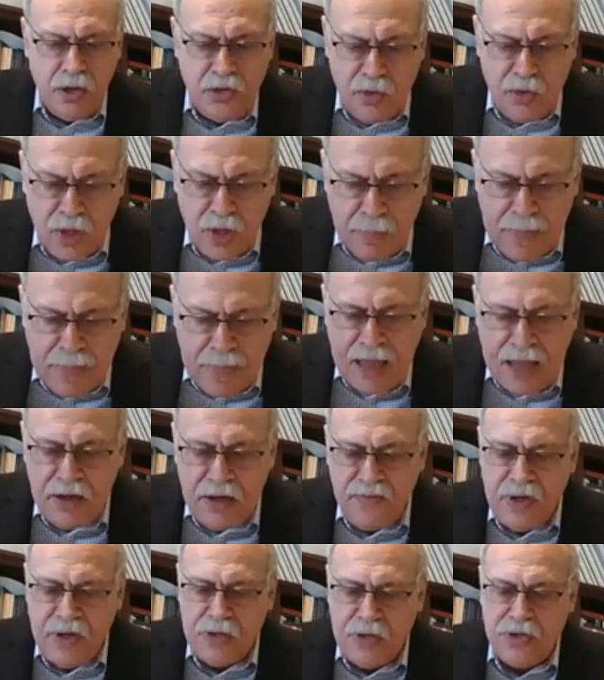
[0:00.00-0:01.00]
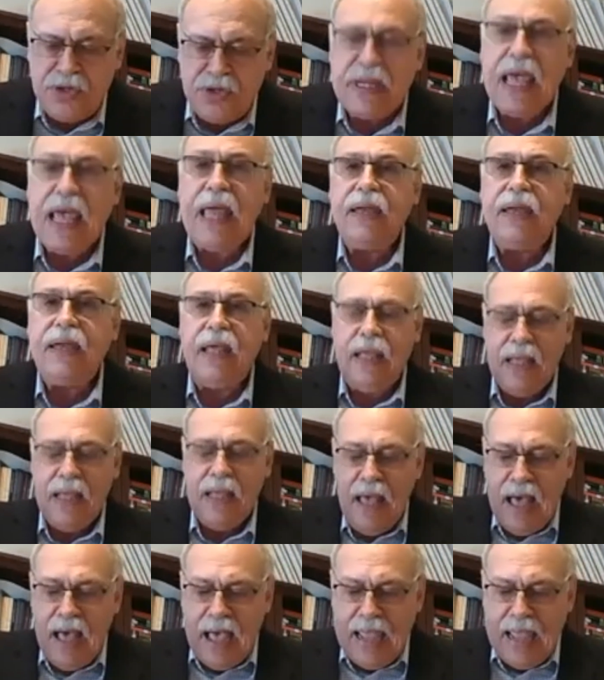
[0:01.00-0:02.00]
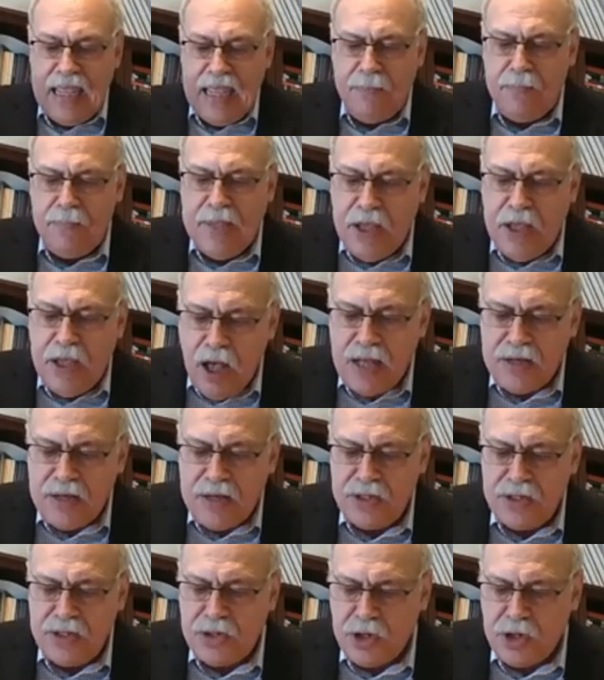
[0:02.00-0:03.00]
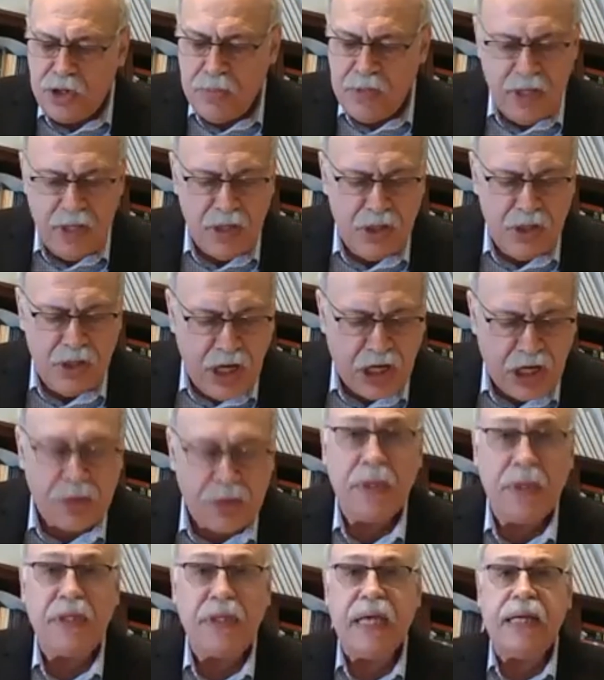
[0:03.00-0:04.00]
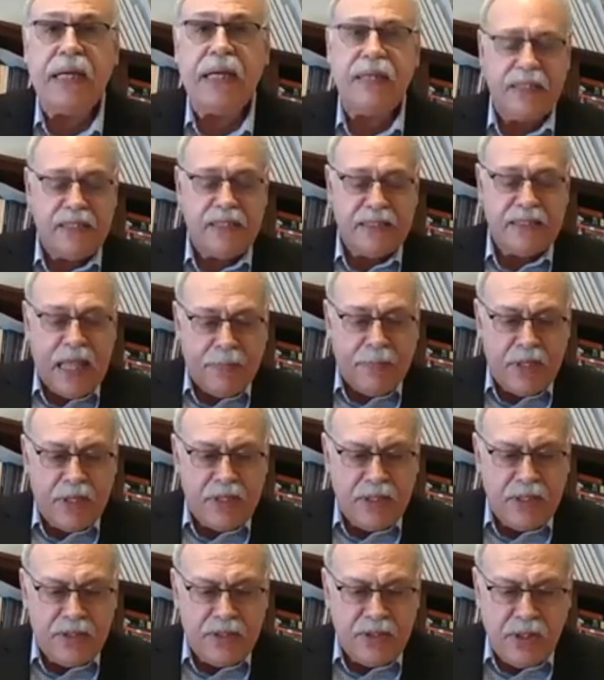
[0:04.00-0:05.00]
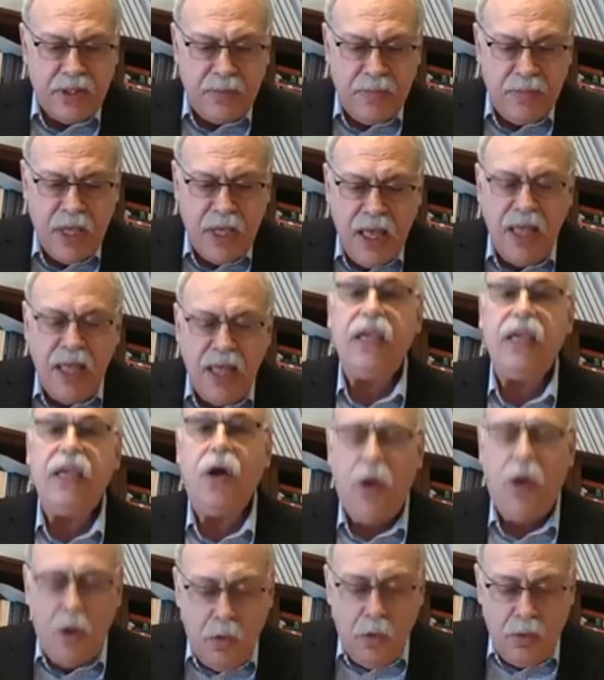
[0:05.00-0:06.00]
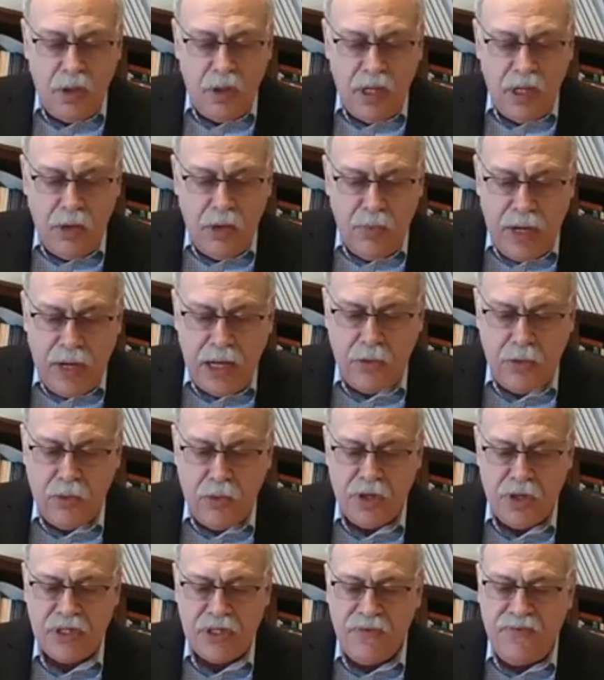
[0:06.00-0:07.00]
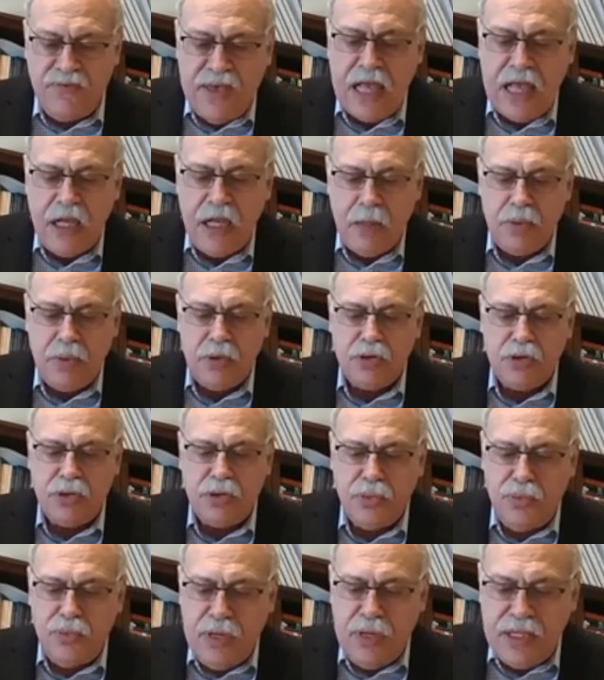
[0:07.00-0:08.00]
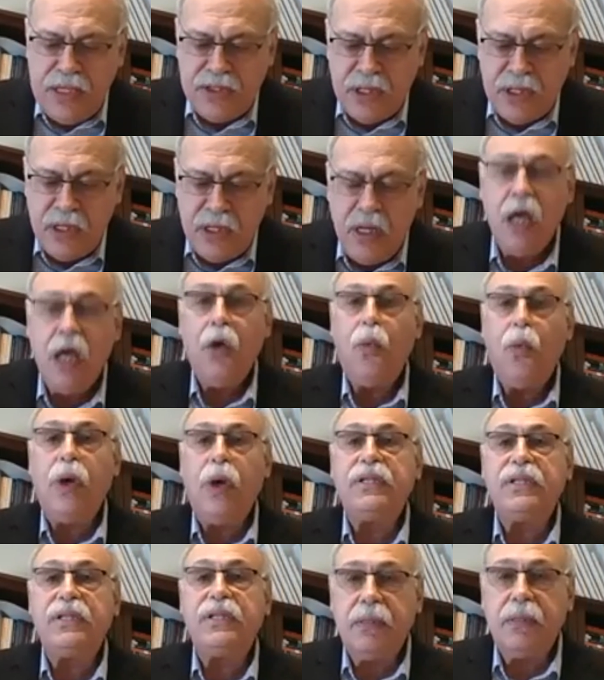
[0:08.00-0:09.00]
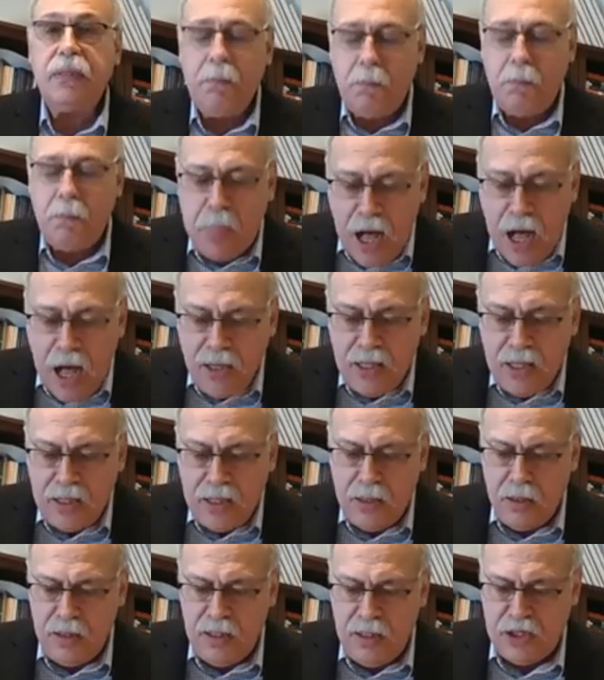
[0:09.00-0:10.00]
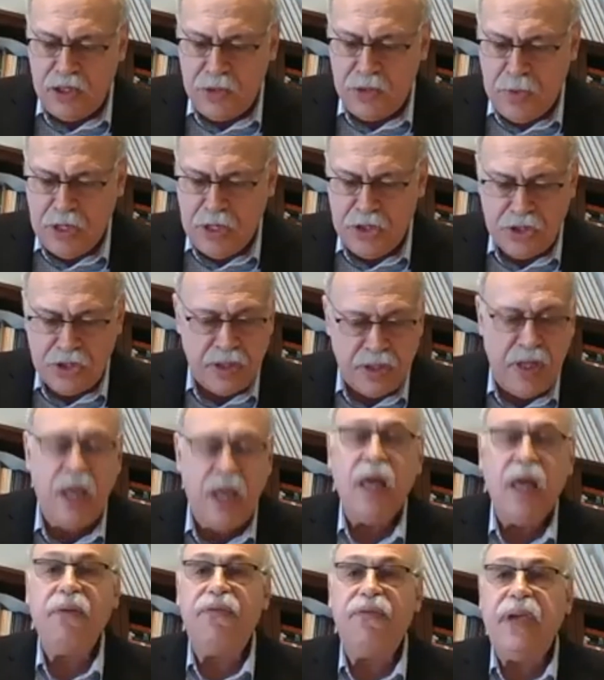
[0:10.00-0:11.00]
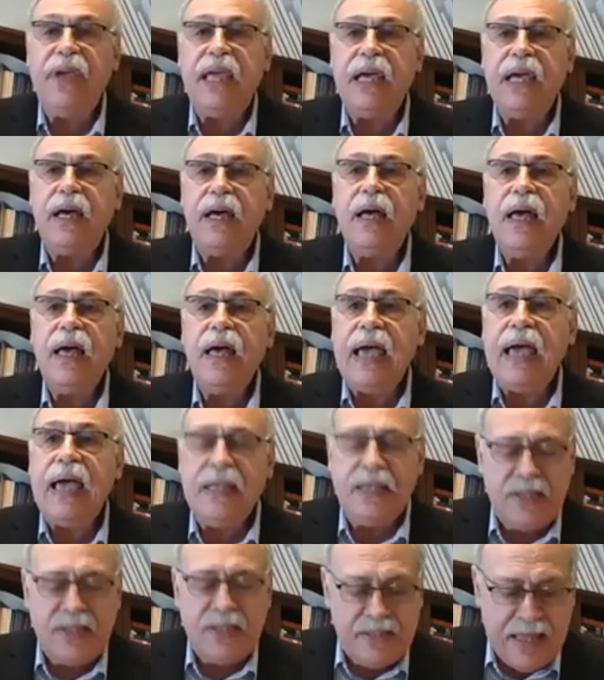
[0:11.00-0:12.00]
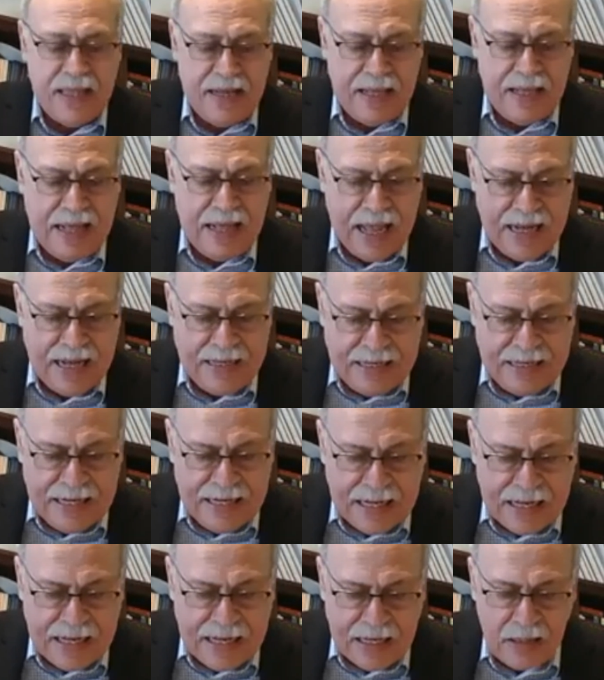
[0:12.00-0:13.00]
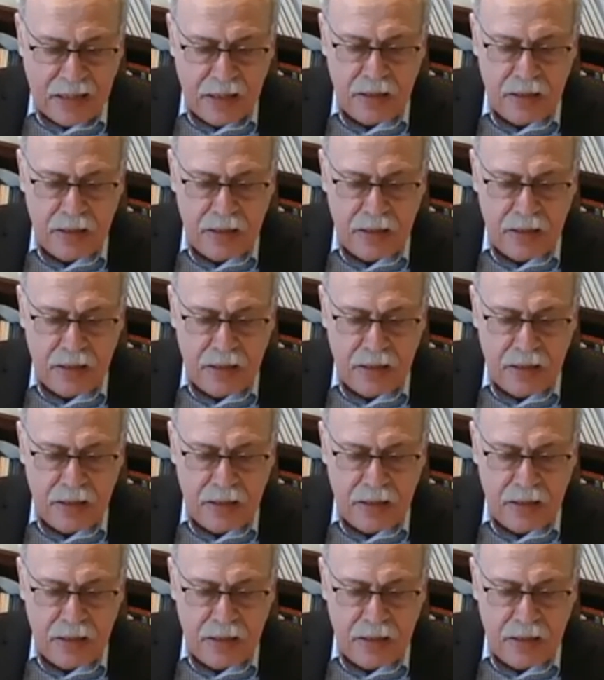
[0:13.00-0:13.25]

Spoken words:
command of understanding, i.e. beyond determinate judgment and its schematism, the only recourse available to reason was symbolical expression via an aesthetic idea.